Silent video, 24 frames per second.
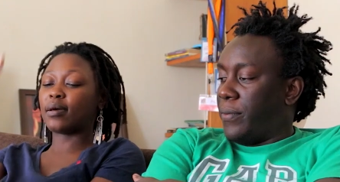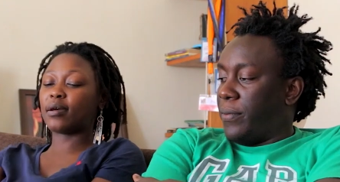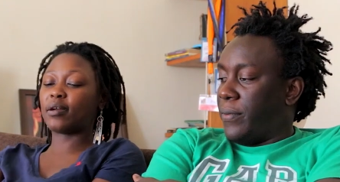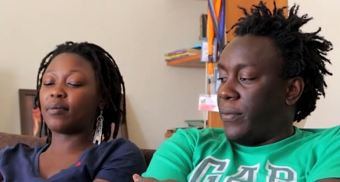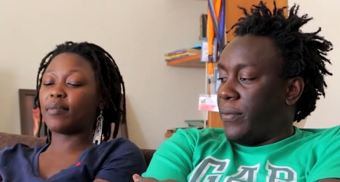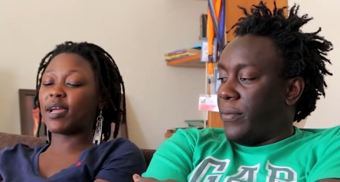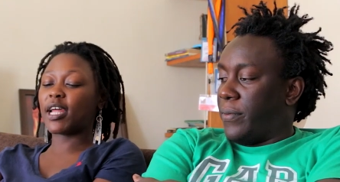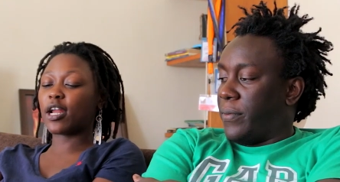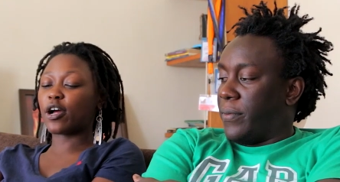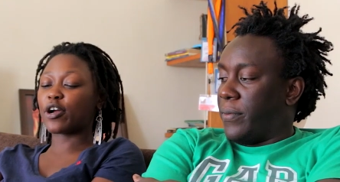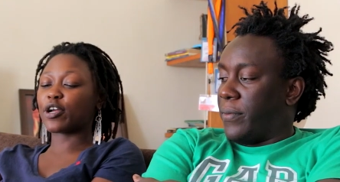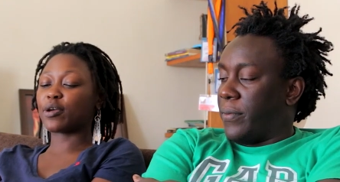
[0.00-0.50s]
Speaker 1: Their
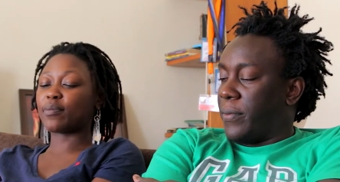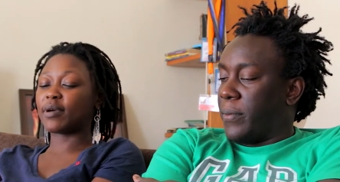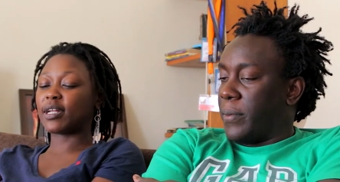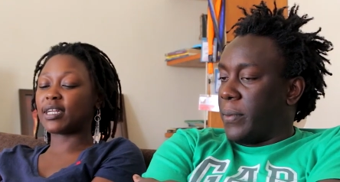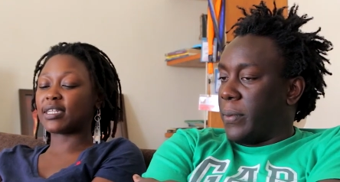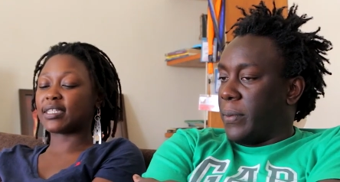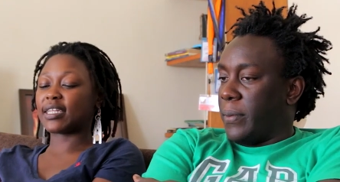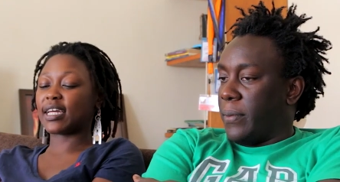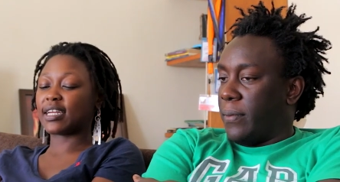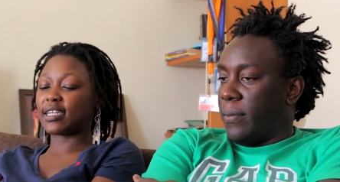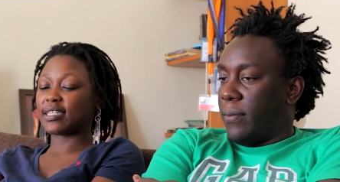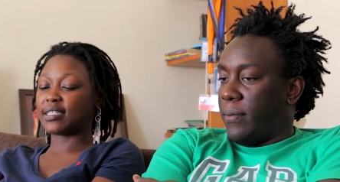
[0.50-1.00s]
main argument is
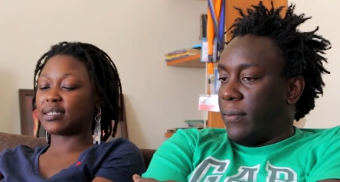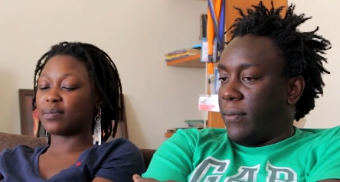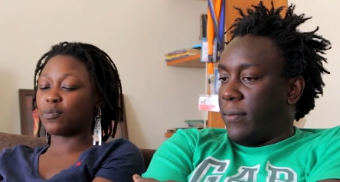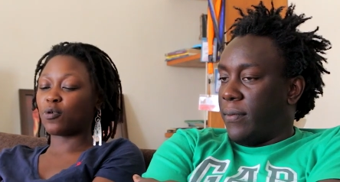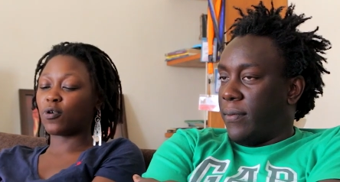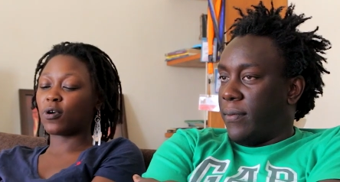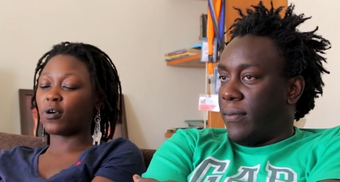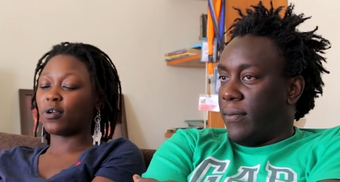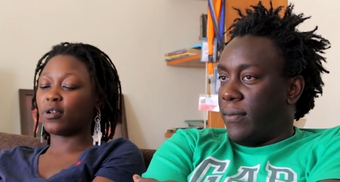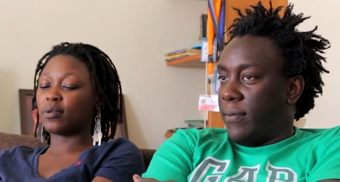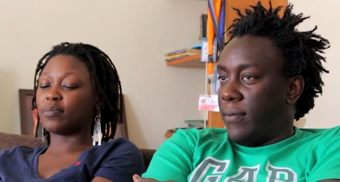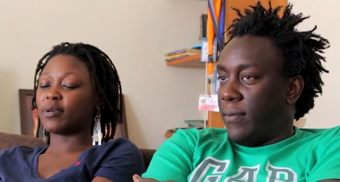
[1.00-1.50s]
that it's
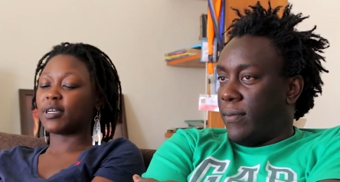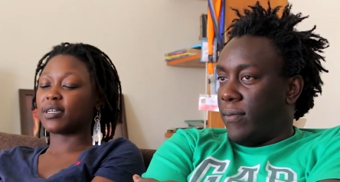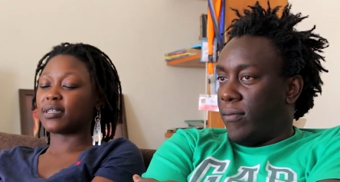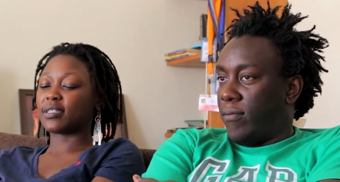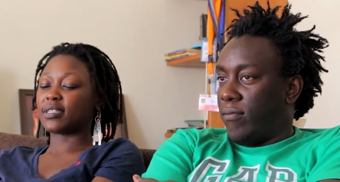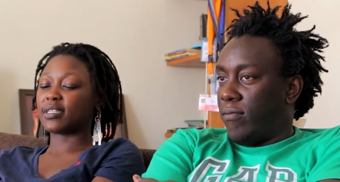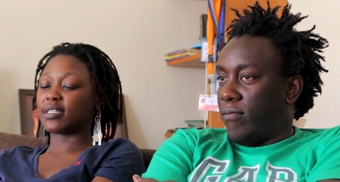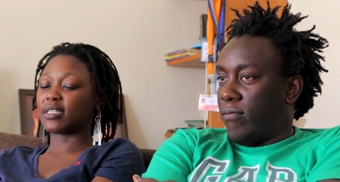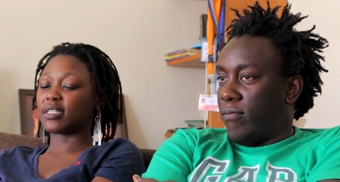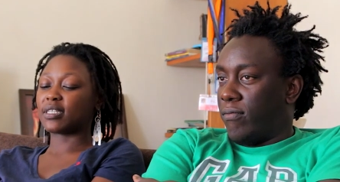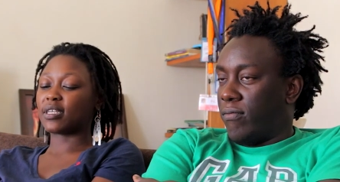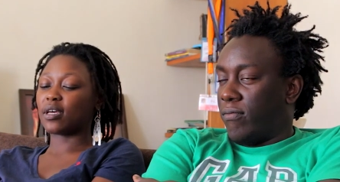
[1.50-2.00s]
immoral because
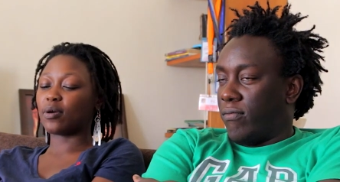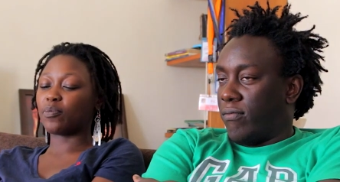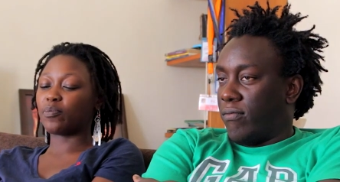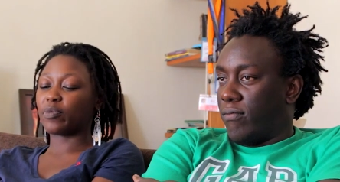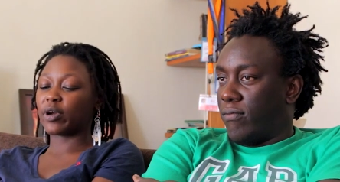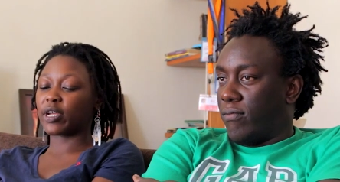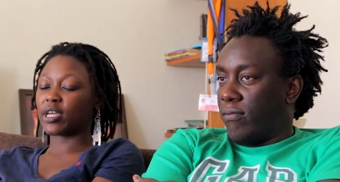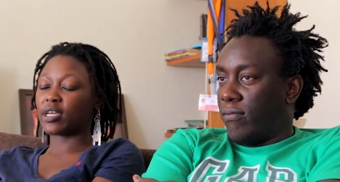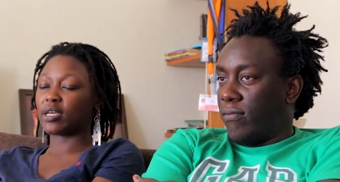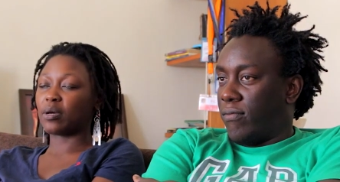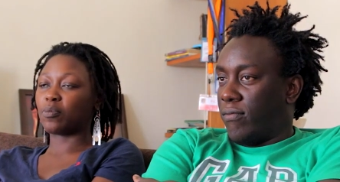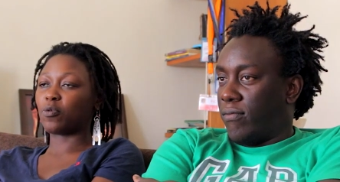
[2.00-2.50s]
it's
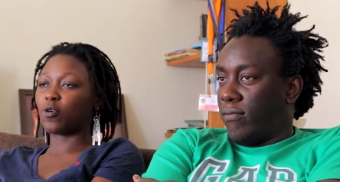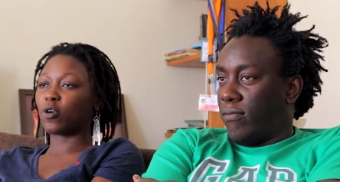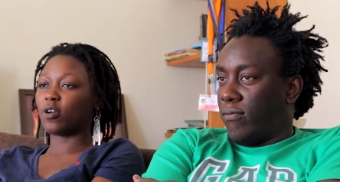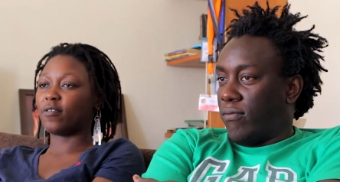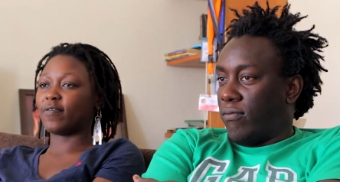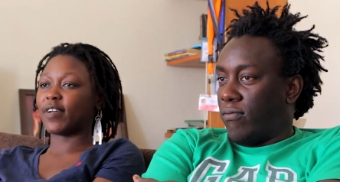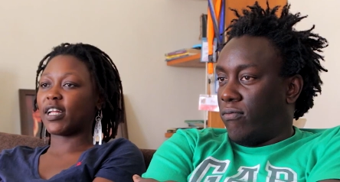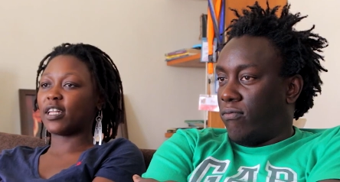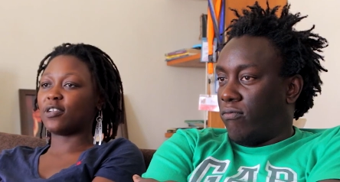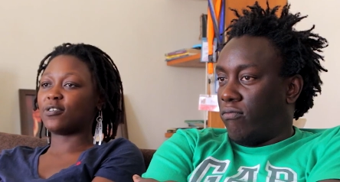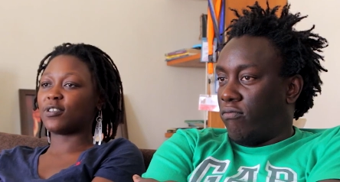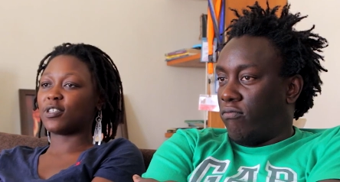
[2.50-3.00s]
bringing immoral
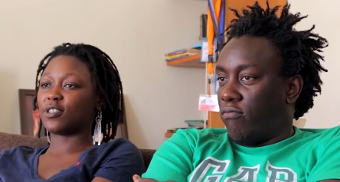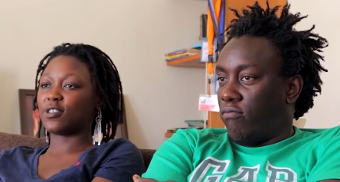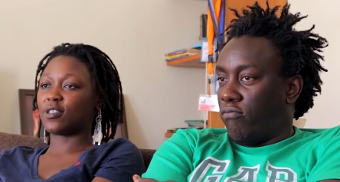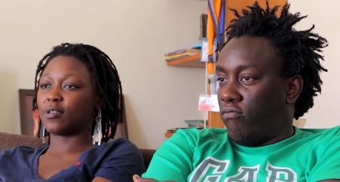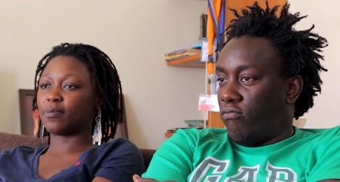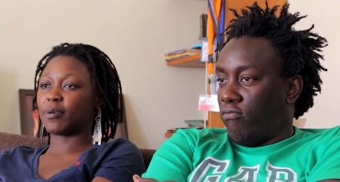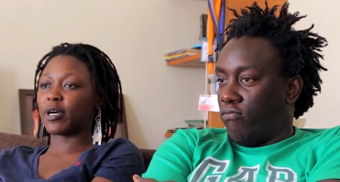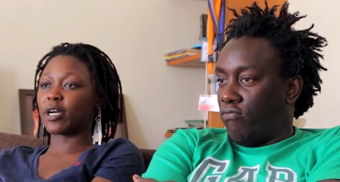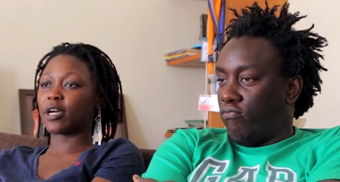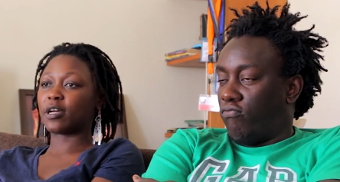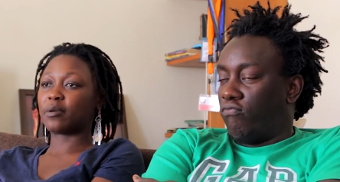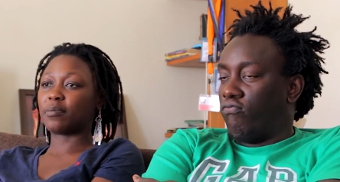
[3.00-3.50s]
values into the
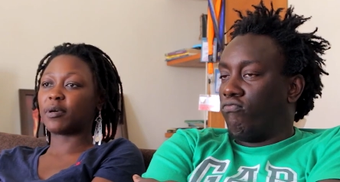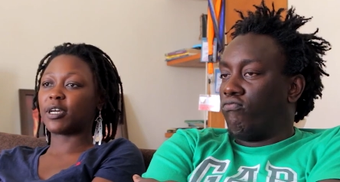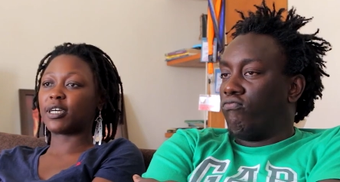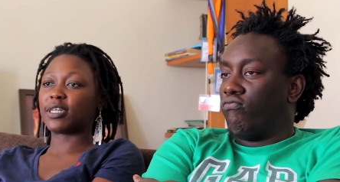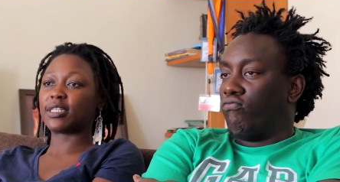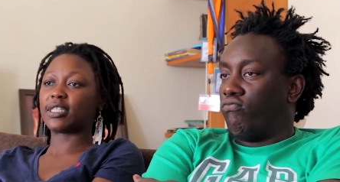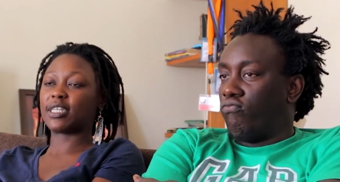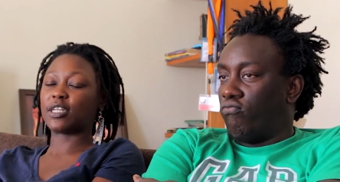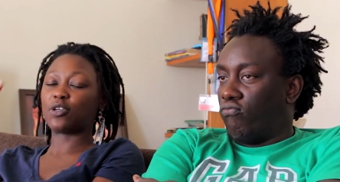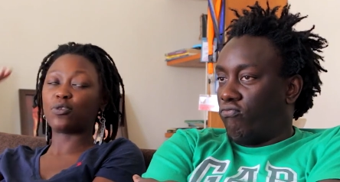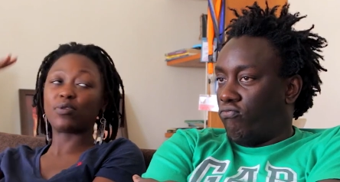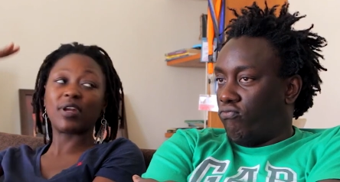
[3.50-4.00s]
market because
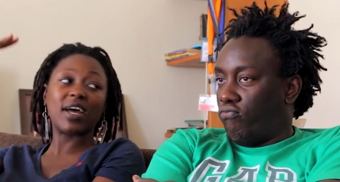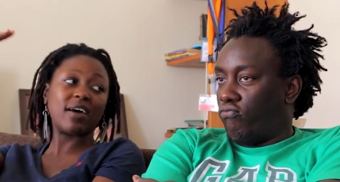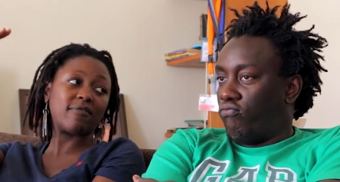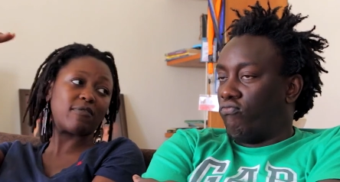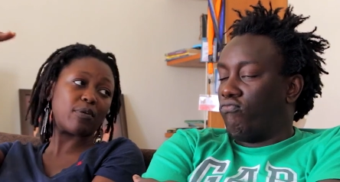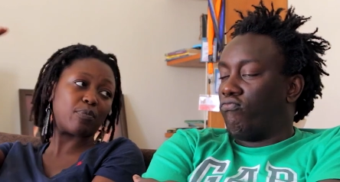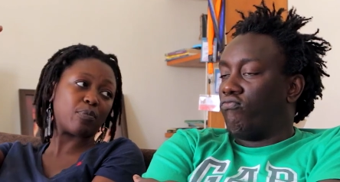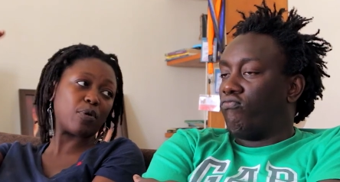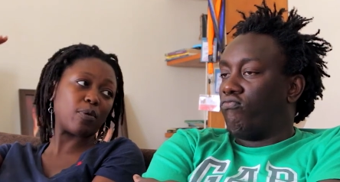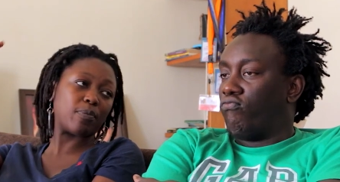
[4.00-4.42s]
they don't have a